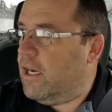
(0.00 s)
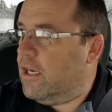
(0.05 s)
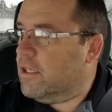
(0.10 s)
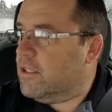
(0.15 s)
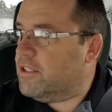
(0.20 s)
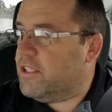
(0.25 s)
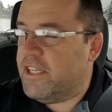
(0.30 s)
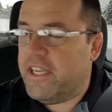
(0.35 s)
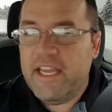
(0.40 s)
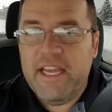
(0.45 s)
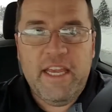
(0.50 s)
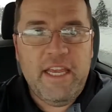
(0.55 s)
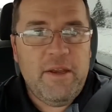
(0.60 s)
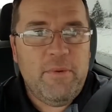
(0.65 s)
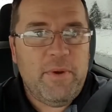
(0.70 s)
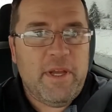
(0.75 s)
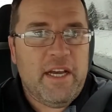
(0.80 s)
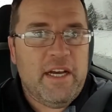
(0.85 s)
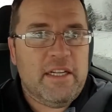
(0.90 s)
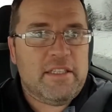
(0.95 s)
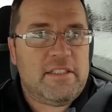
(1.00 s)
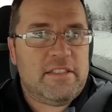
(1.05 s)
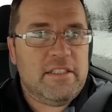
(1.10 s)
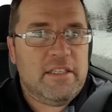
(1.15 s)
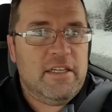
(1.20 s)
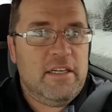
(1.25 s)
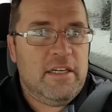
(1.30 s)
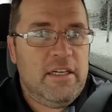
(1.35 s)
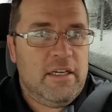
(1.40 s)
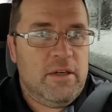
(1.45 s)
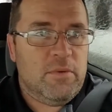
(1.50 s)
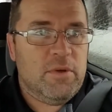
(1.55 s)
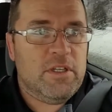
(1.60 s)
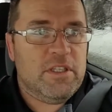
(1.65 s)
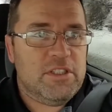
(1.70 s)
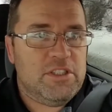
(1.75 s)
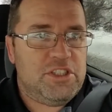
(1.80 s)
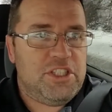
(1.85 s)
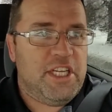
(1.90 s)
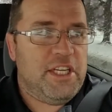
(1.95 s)
Today we're
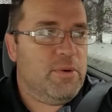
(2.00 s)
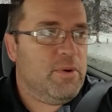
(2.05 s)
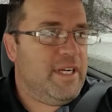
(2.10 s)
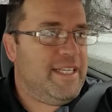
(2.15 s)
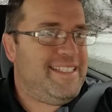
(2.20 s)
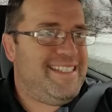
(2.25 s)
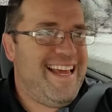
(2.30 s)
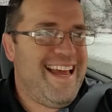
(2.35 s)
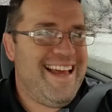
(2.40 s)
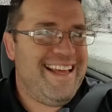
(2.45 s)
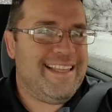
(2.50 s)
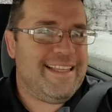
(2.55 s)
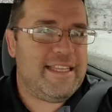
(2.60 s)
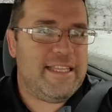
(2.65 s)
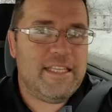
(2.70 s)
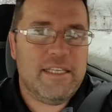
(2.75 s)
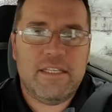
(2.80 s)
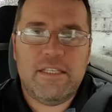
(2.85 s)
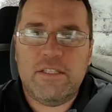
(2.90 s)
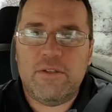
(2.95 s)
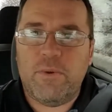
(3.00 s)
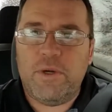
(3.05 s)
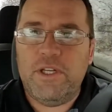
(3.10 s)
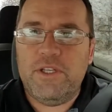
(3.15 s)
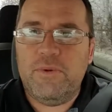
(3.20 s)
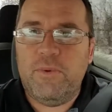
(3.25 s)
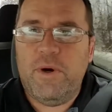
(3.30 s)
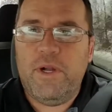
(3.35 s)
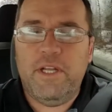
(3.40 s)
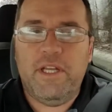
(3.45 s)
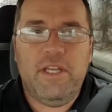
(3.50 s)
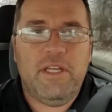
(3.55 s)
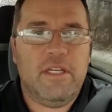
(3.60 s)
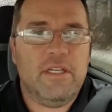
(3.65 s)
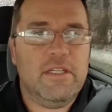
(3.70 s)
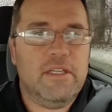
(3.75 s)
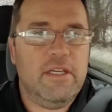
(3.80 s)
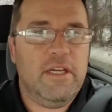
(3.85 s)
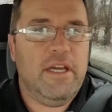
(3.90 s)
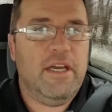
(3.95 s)
January 10th, 2020,
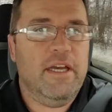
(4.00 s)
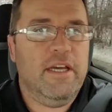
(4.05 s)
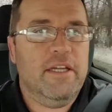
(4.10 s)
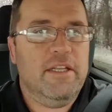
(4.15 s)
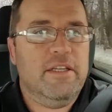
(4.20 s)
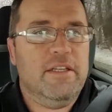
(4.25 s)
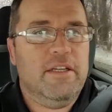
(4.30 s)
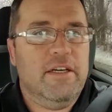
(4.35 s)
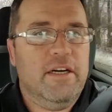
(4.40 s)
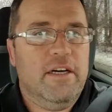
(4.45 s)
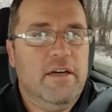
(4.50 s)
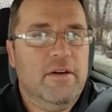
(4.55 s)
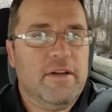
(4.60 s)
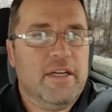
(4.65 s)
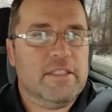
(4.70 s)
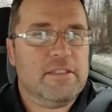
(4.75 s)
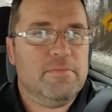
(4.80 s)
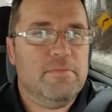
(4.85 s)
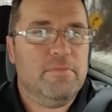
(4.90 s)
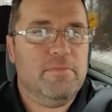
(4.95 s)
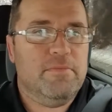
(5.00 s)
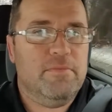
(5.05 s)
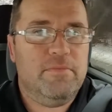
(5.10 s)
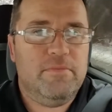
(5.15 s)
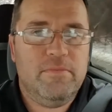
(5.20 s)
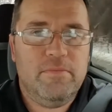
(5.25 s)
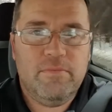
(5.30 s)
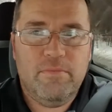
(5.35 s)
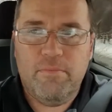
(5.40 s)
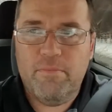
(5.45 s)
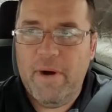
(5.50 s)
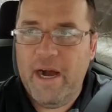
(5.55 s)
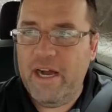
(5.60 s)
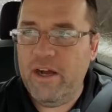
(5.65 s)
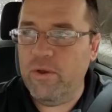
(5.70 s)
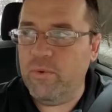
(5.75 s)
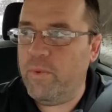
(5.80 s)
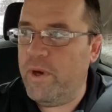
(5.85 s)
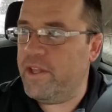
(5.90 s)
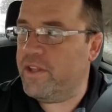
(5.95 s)
and we got some
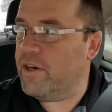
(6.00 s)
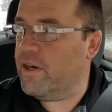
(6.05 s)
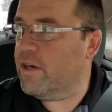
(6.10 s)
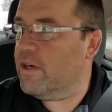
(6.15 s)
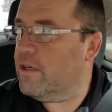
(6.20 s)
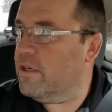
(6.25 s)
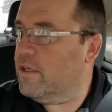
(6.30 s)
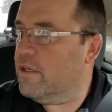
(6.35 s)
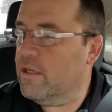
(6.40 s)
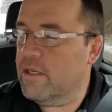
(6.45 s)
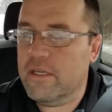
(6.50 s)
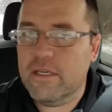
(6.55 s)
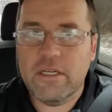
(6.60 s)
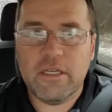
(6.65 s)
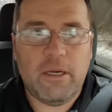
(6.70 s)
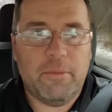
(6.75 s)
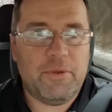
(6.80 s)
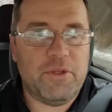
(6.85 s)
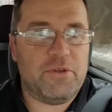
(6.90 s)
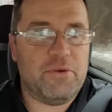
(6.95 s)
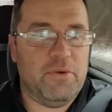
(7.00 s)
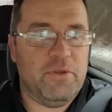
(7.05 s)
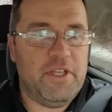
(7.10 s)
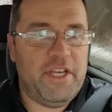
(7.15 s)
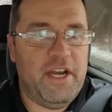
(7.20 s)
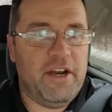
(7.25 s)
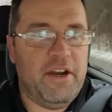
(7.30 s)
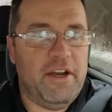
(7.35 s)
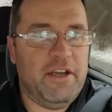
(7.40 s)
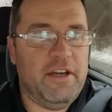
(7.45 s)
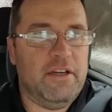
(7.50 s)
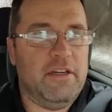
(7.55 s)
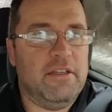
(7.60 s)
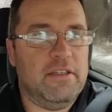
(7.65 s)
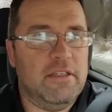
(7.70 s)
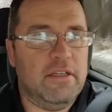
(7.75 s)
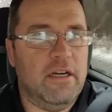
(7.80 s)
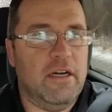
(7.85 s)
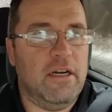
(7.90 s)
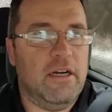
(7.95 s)
mild weather coming through the area.
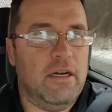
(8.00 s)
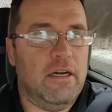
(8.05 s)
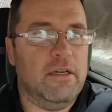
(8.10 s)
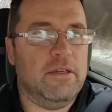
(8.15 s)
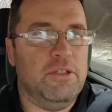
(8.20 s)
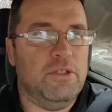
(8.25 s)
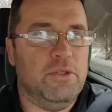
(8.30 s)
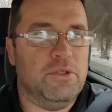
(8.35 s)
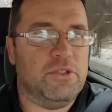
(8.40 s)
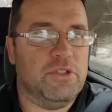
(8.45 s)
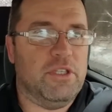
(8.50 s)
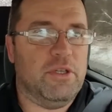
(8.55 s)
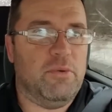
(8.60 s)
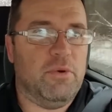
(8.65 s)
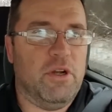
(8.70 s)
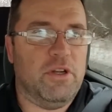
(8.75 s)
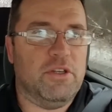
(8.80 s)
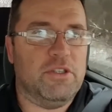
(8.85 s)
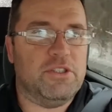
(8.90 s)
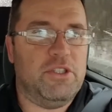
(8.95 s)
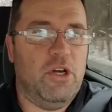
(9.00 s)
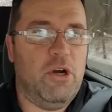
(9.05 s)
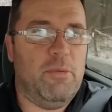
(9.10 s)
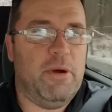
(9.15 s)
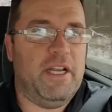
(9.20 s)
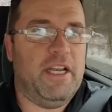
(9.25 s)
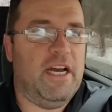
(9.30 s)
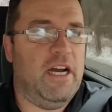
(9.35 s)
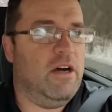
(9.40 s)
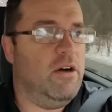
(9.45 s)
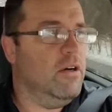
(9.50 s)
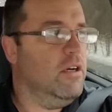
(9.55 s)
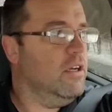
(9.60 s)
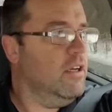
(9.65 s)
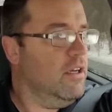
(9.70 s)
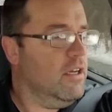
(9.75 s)
Usually we're under snow by now.